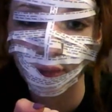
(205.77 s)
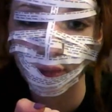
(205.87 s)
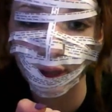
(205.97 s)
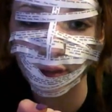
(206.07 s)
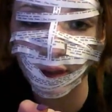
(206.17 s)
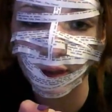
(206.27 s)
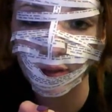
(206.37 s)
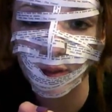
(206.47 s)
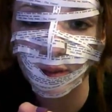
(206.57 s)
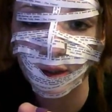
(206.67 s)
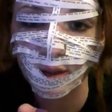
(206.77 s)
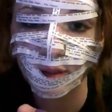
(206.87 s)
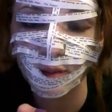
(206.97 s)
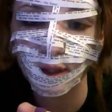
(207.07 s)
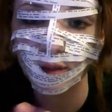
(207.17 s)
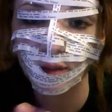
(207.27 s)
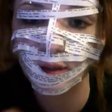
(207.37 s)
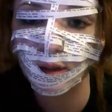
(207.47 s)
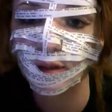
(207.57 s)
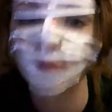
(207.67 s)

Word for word: how long has I been talking? I don't.